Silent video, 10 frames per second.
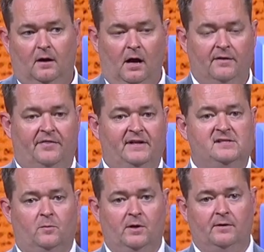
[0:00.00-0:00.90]
All the things
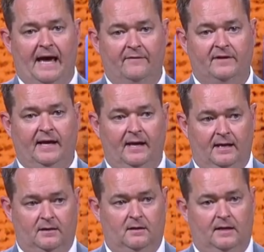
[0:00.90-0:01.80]
that we were navigating